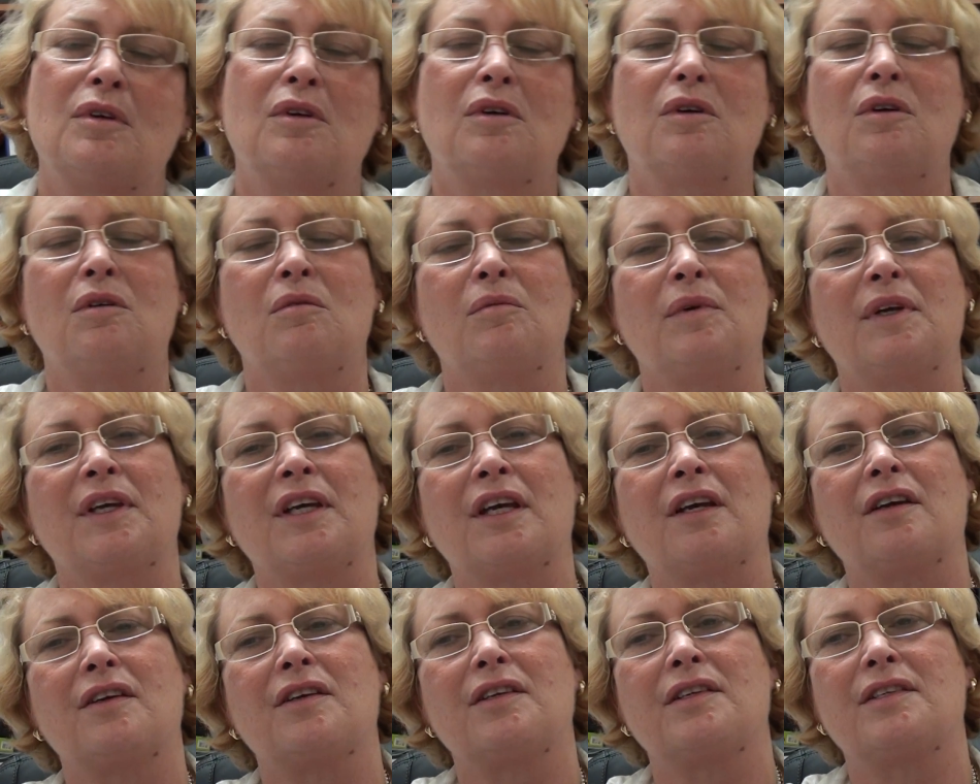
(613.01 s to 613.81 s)
or we're
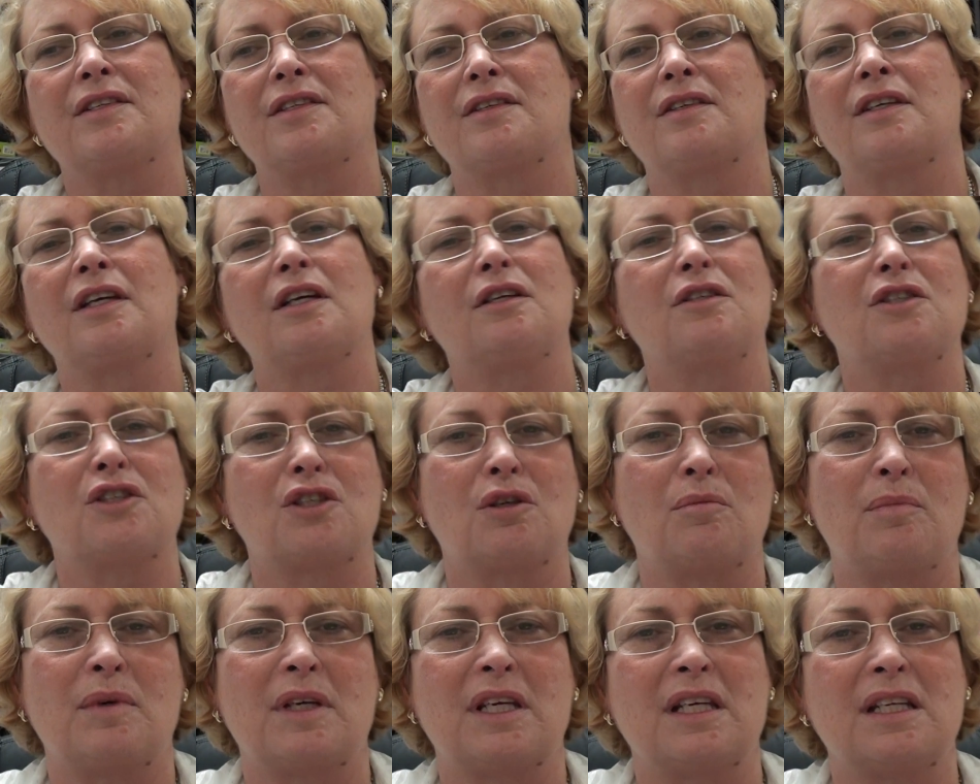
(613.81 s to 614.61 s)
going to go
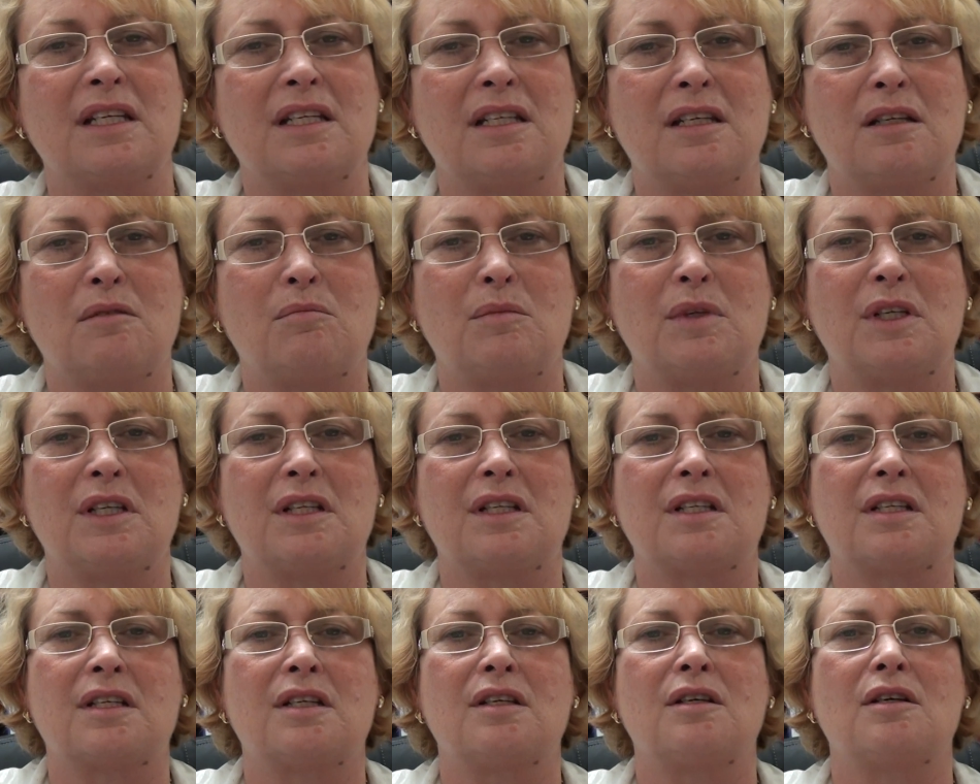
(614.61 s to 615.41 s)
shopping in 10
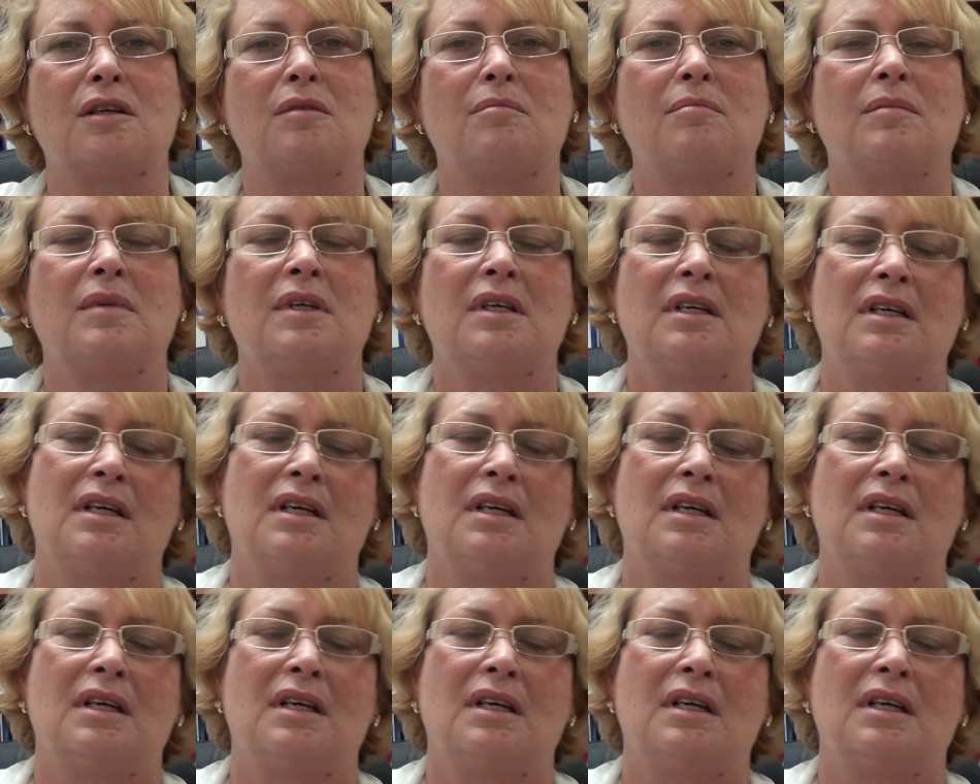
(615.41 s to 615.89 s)
minutes time.